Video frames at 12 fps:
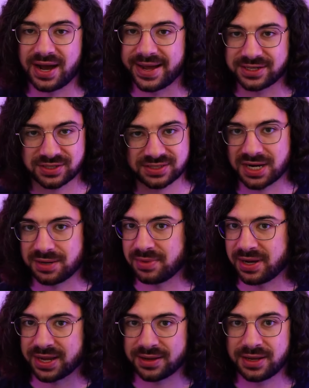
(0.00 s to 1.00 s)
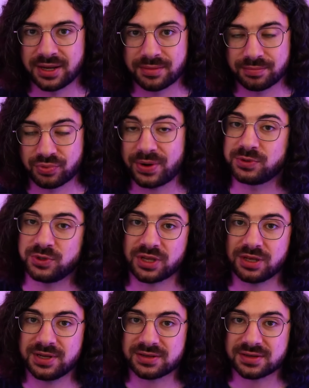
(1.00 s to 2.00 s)
I just set up my prep
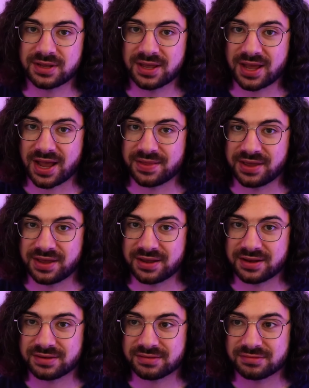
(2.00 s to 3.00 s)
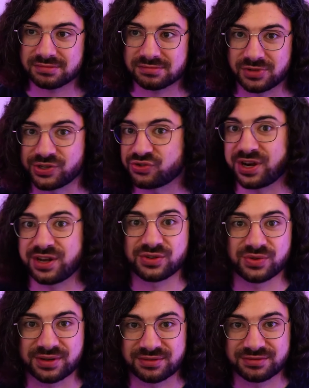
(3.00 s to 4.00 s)
document and then went straight
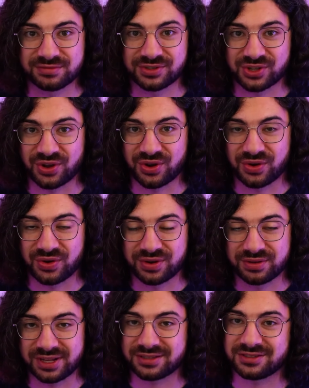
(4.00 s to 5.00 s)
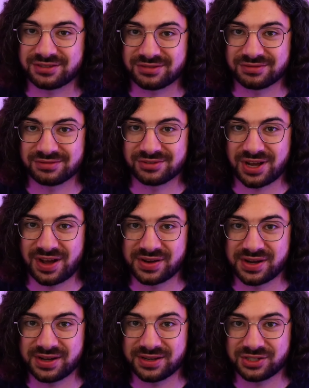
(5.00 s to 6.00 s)
into it. So let's
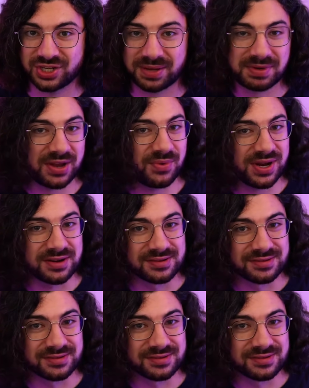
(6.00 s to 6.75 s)
cover jam day 1.